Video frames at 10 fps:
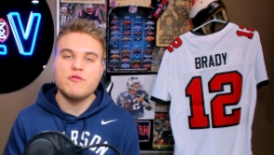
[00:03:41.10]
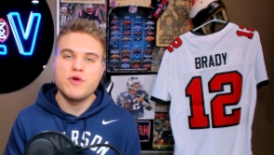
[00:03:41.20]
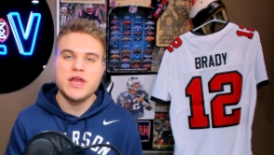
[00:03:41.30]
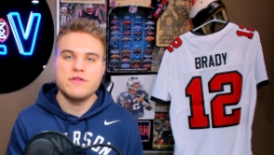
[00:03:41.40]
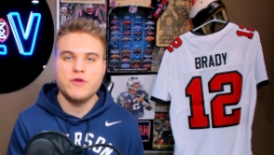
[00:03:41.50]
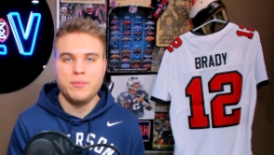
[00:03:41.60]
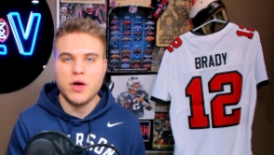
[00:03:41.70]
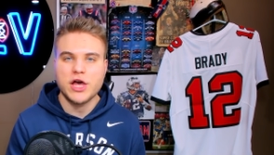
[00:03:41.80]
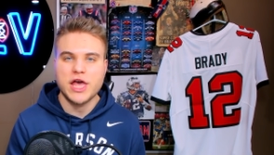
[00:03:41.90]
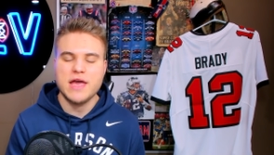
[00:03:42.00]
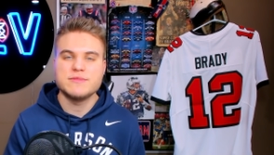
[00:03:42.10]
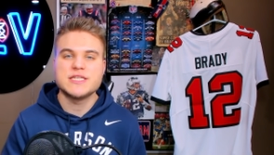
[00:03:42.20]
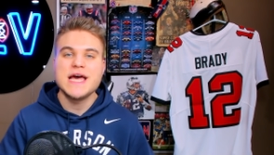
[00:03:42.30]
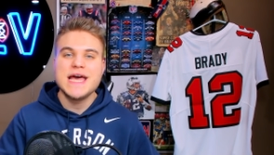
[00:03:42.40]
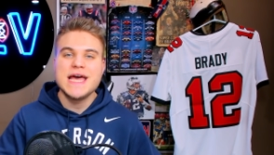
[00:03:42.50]
of winning football games
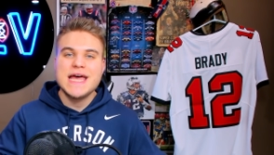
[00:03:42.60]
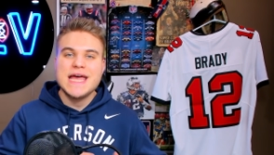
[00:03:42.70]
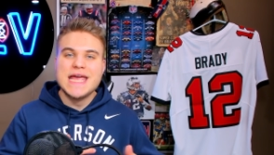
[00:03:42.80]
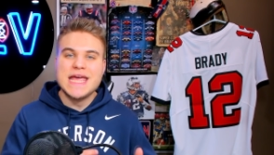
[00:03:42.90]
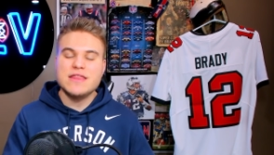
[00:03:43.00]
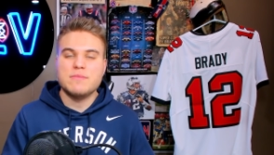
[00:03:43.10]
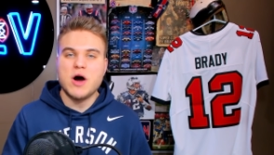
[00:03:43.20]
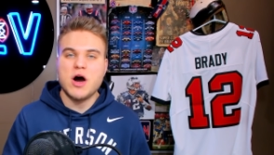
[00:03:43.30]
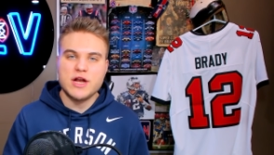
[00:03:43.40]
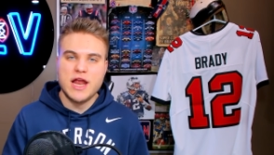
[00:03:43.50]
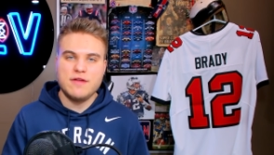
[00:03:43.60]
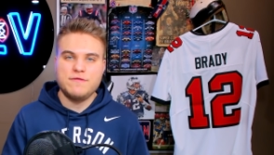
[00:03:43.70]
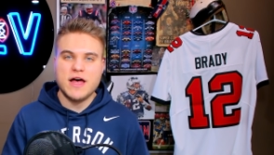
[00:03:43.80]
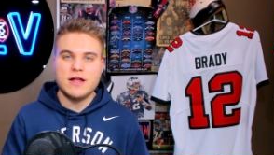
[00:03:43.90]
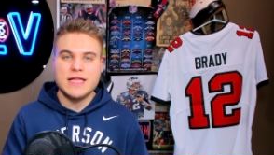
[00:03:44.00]
in the modern
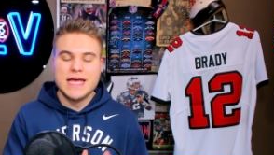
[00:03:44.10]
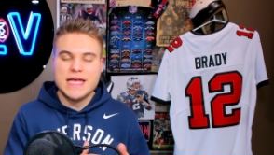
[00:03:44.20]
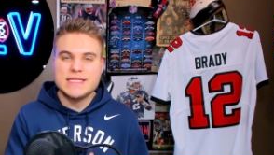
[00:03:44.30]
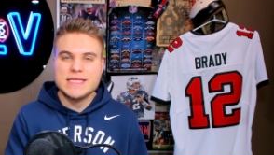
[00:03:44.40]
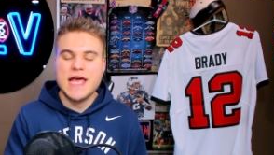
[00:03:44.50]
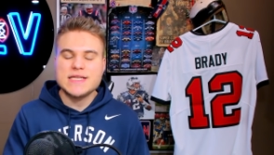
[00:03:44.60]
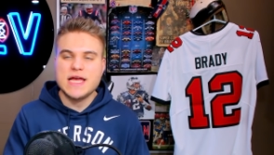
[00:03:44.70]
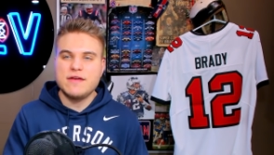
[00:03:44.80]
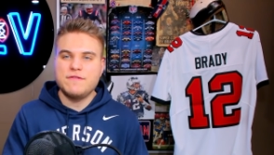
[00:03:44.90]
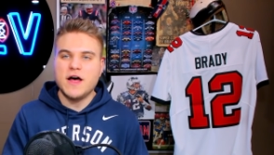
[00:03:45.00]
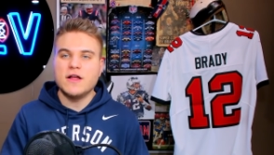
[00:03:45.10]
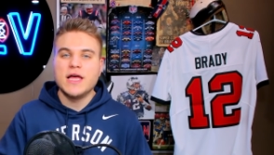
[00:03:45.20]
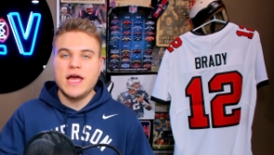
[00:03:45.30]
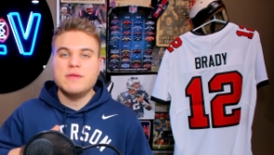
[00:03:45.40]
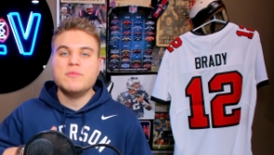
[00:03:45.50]
NFL, in today's NFL,
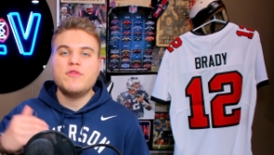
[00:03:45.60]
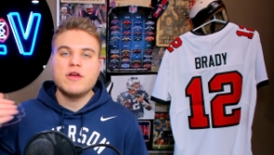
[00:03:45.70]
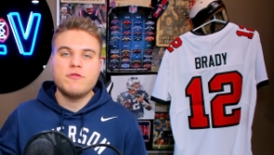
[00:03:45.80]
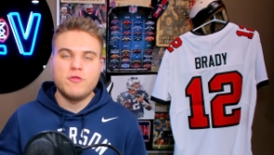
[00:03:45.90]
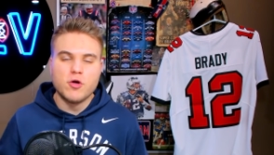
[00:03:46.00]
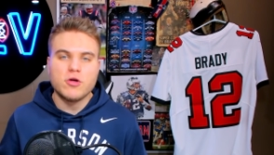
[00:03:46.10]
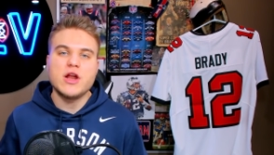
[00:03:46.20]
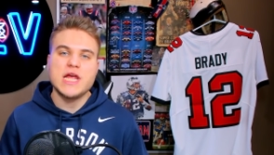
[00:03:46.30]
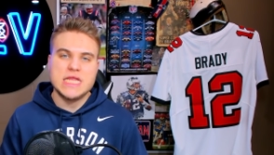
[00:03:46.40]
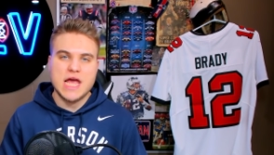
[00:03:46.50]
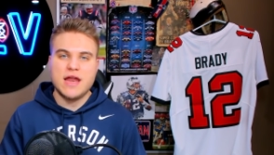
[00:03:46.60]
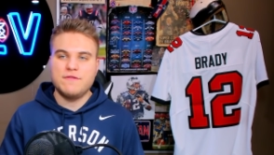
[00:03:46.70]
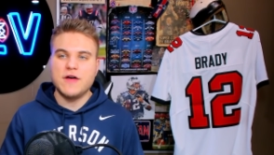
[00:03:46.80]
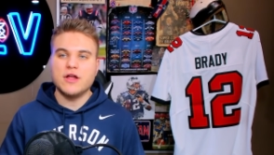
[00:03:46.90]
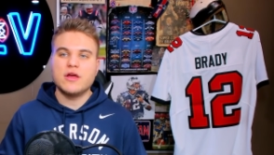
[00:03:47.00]
and moving forward in the
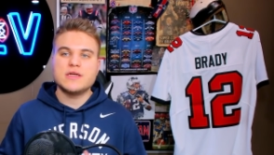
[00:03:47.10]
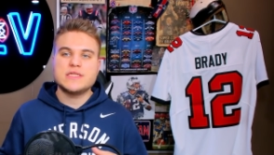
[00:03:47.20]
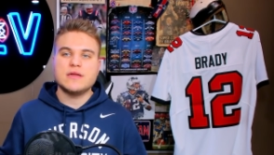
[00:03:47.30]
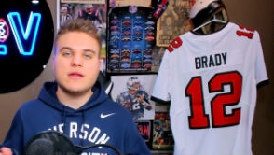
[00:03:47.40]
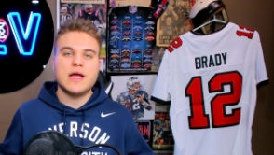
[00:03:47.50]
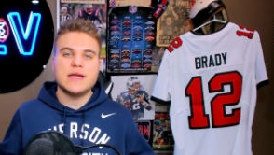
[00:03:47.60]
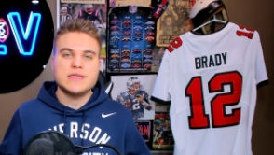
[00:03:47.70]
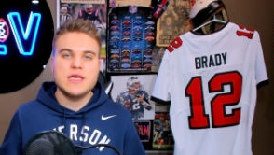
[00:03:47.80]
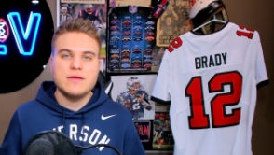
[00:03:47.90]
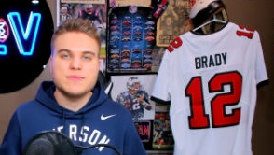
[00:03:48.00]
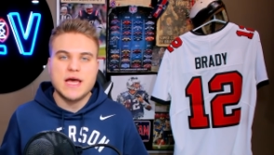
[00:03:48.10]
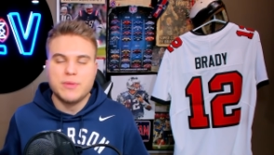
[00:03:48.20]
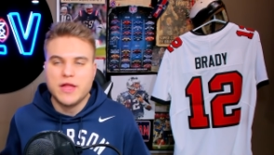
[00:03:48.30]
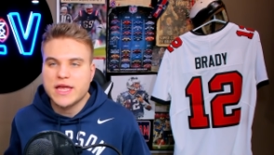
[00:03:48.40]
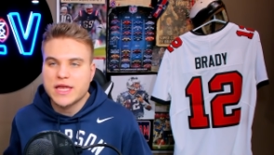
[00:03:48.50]
NFL. There's still a lot of teams that
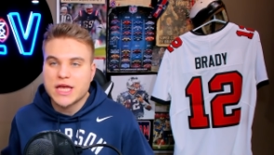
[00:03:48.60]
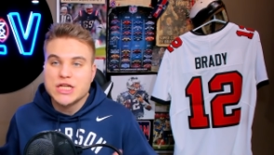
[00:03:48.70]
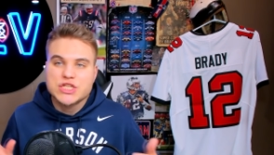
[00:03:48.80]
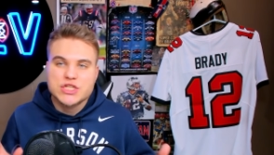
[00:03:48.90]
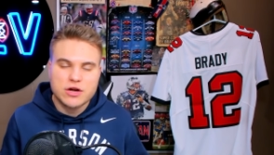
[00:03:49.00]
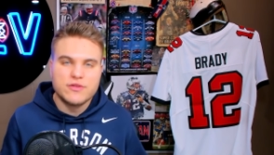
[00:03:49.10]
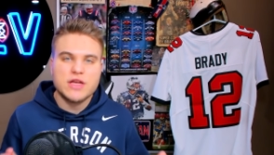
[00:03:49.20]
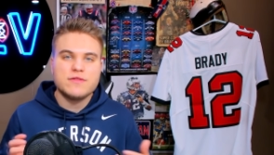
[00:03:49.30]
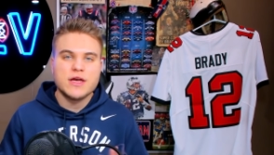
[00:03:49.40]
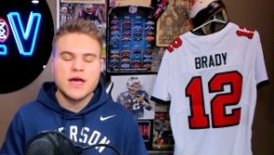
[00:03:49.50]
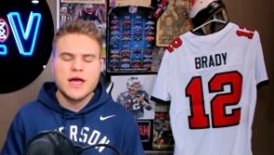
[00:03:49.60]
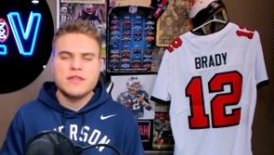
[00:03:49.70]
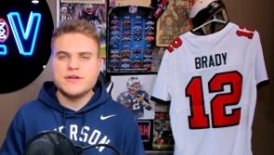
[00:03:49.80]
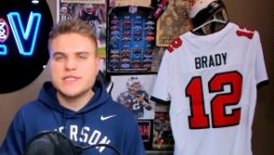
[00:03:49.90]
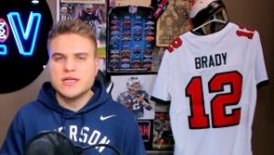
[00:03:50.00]
play conservative.
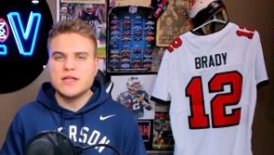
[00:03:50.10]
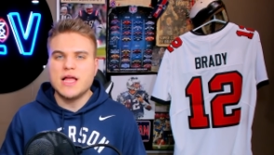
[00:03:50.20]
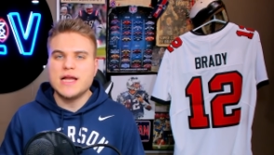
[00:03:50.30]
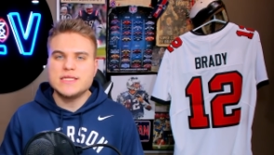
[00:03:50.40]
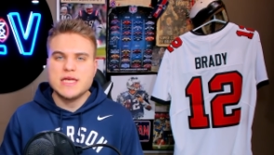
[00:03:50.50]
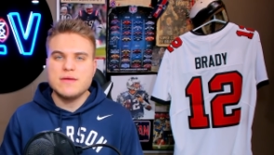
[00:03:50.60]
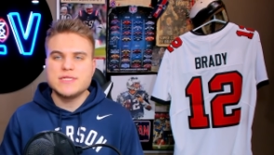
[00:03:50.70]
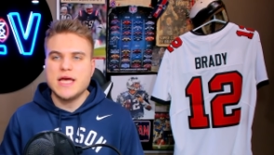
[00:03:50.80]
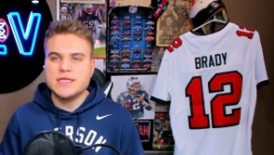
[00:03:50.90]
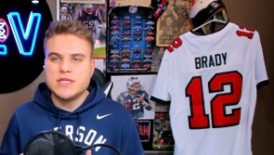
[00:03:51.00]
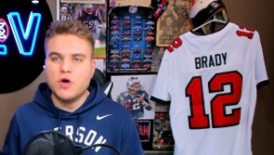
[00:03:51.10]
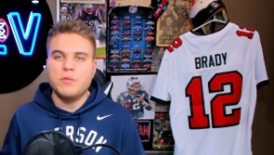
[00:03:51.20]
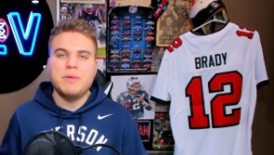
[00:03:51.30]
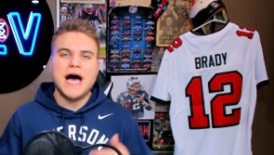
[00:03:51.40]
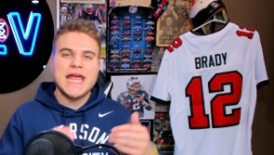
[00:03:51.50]
There's still a lot of teams that
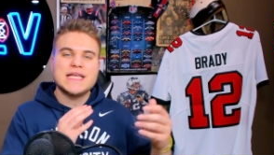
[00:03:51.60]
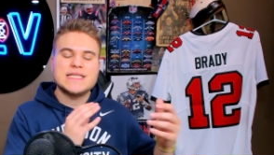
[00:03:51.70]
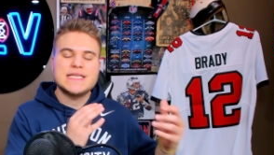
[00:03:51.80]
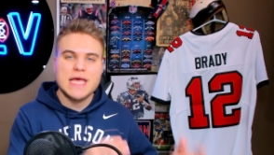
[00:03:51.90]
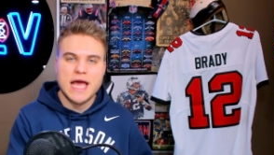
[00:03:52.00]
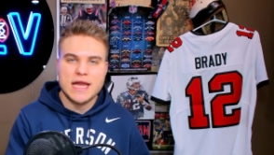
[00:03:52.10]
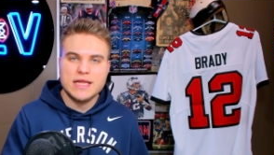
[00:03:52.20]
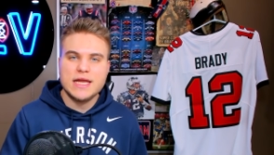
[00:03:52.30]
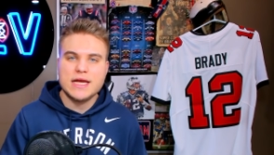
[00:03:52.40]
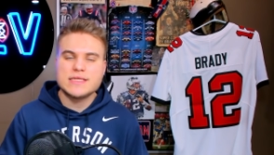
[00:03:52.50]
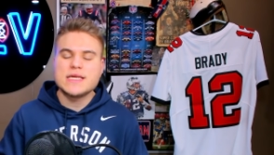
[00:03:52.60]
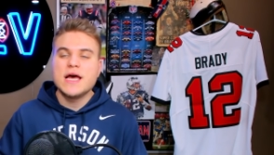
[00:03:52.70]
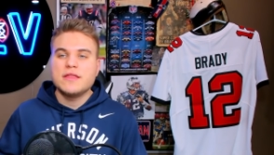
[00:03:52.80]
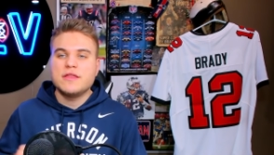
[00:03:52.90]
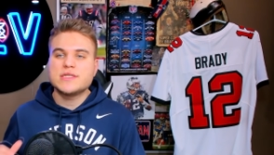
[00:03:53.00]
don't buy into the analytics.
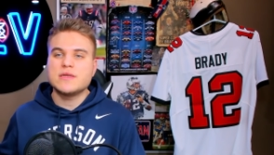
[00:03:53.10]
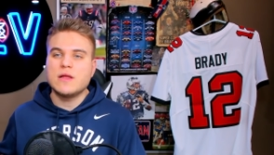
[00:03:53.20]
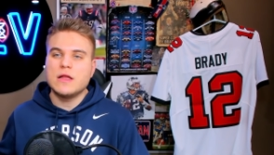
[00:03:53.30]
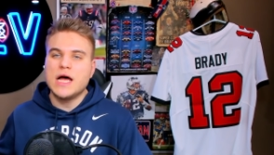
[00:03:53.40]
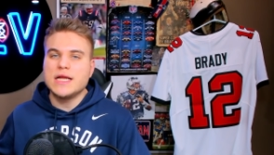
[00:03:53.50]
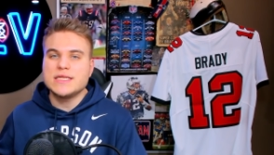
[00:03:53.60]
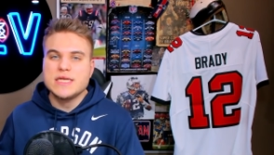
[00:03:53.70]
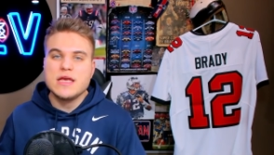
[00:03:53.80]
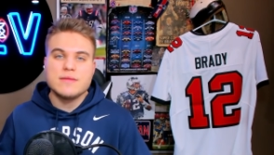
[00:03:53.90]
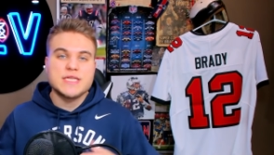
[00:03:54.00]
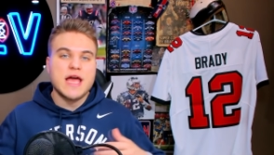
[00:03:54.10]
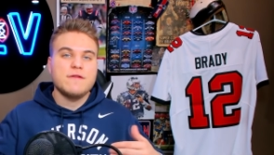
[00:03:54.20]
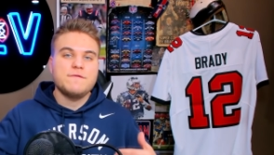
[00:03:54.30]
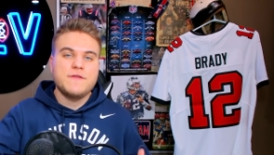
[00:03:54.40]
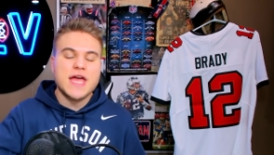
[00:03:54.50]
There's still a lot of teams
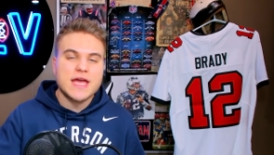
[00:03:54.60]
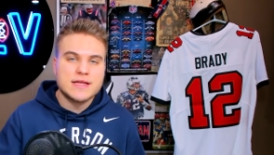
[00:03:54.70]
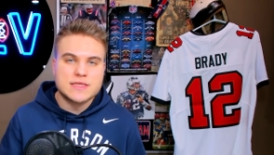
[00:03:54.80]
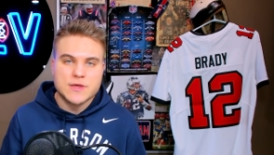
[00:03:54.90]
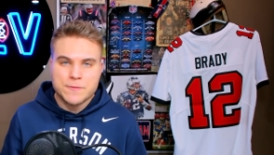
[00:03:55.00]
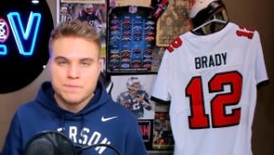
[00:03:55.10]
and fans